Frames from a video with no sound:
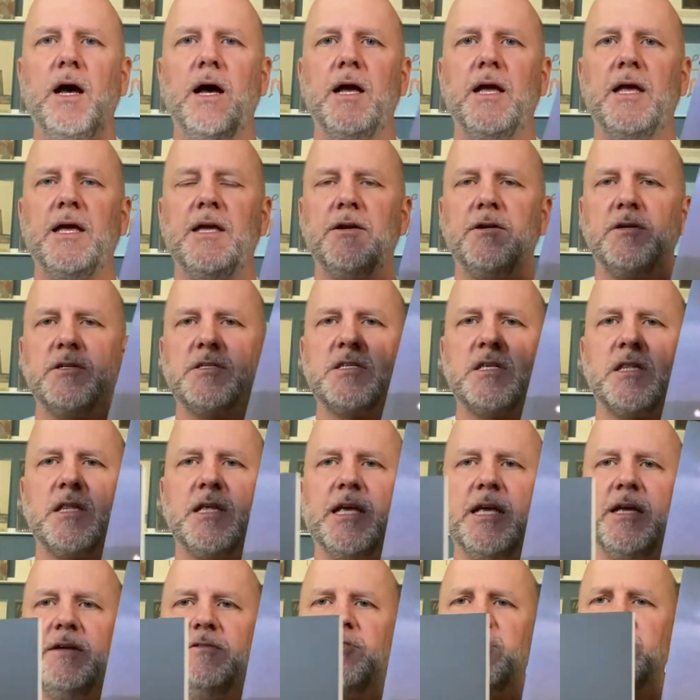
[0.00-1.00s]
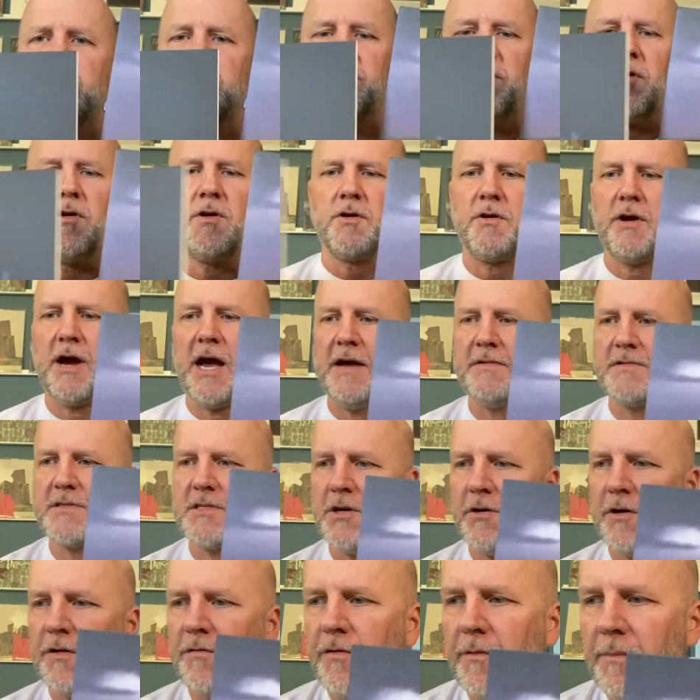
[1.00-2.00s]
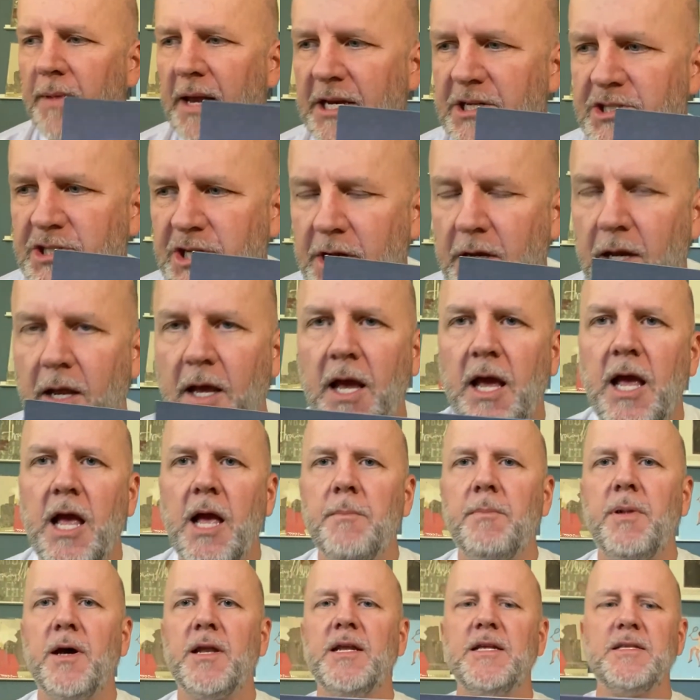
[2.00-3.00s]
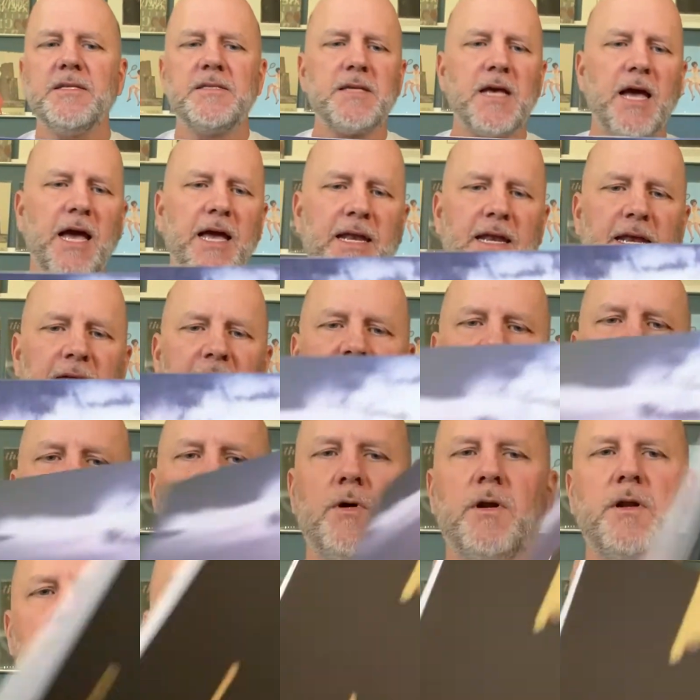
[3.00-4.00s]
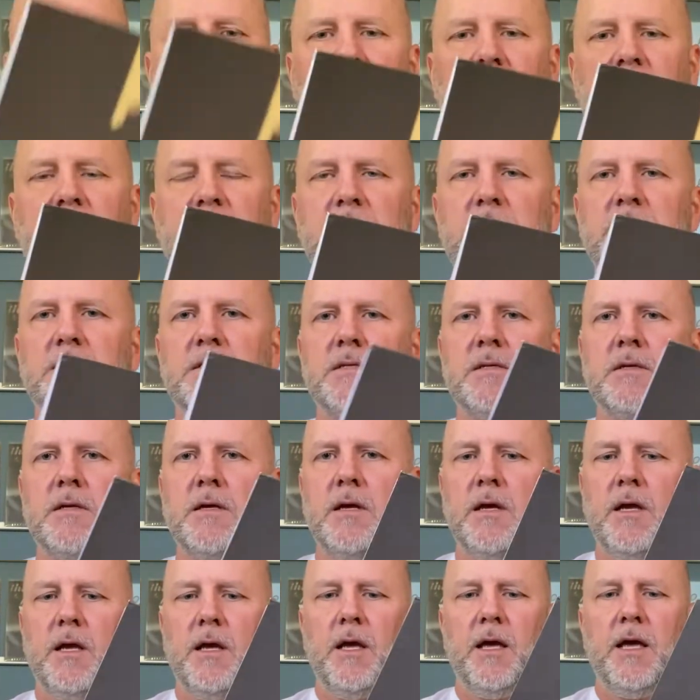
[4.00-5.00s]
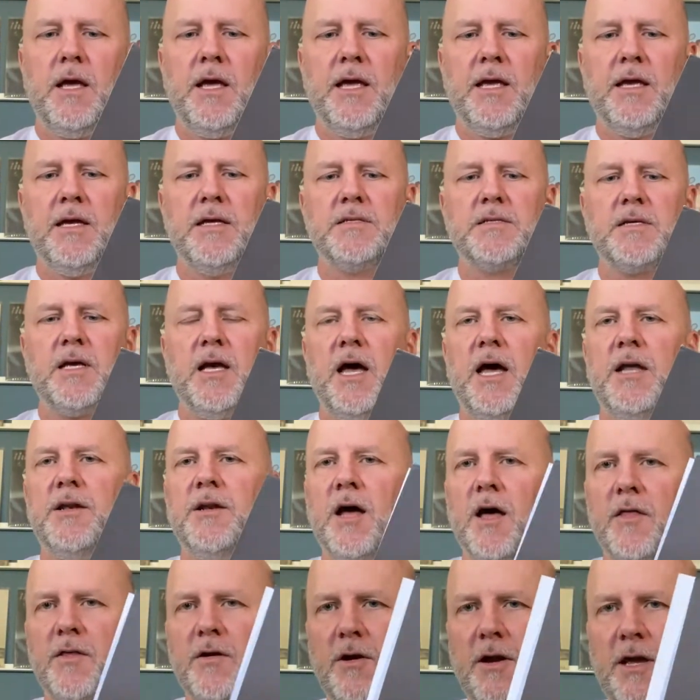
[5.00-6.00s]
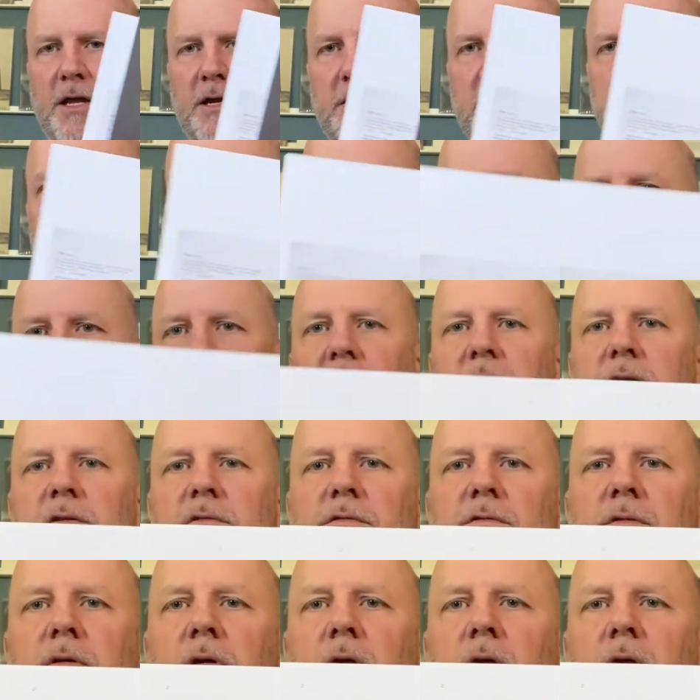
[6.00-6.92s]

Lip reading: inner sleeves. Just photographs, no information. But inside each one of these is another inner sleeve